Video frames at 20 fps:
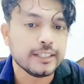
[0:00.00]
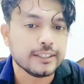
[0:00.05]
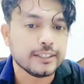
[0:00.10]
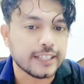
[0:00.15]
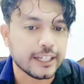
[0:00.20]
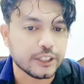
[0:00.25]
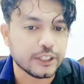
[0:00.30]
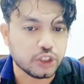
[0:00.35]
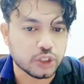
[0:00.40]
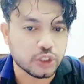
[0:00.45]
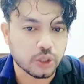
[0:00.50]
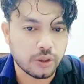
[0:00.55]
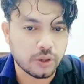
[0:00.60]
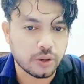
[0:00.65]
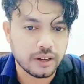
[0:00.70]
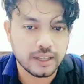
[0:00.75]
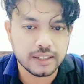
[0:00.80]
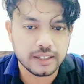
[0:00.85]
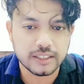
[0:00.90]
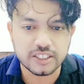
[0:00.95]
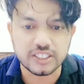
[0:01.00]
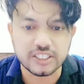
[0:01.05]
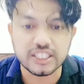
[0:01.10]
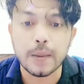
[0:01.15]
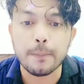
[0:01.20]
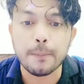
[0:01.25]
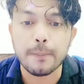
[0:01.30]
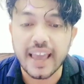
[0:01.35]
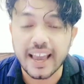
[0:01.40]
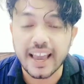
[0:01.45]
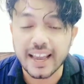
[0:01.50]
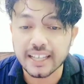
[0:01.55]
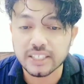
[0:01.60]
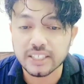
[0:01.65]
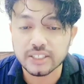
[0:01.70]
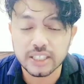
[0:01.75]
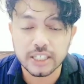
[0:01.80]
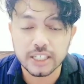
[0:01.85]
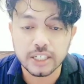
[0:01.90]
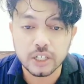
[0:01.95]
the journals, the
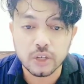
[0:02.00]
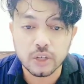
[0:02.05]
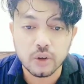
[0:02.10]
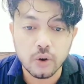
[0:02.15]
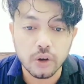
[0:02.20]
magazine.